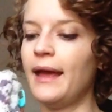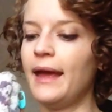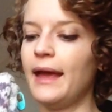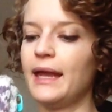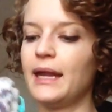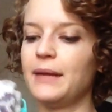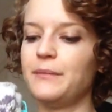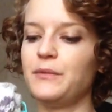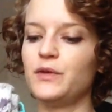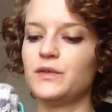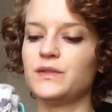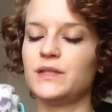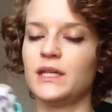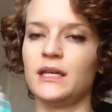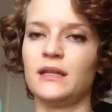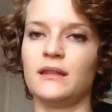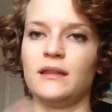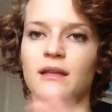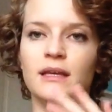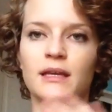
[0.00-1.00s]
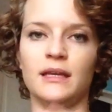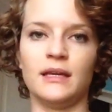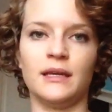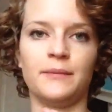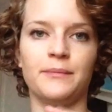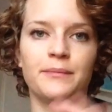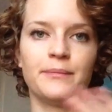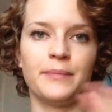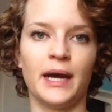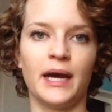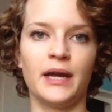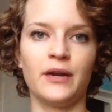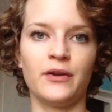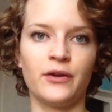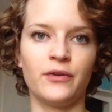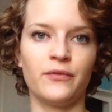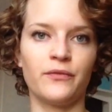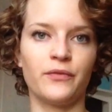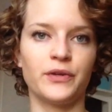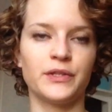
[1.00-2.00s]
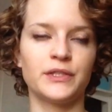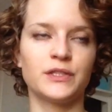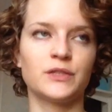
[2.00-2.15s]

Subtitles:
And I'm using the pattern for the